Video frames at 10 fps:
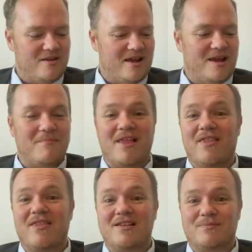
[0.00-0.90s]
it meant
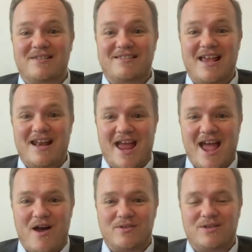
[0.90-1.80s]
that this was sent
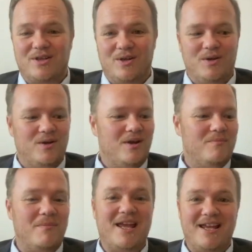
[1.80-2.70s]
out to
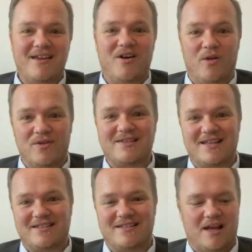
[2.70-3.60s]
me on the
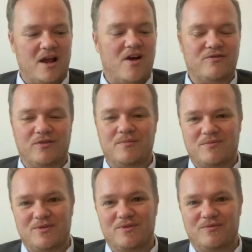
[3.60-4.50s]
Saturday after I
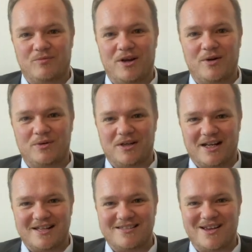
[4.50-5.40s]
sort of pre-ordered
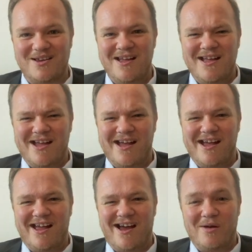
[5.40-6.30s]
it. So I
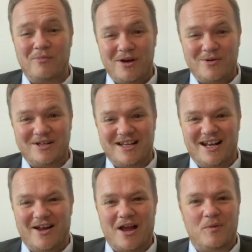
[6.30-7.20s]
pre-ordered it
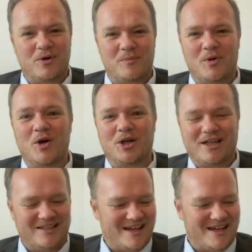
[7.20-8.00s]
like I would a book.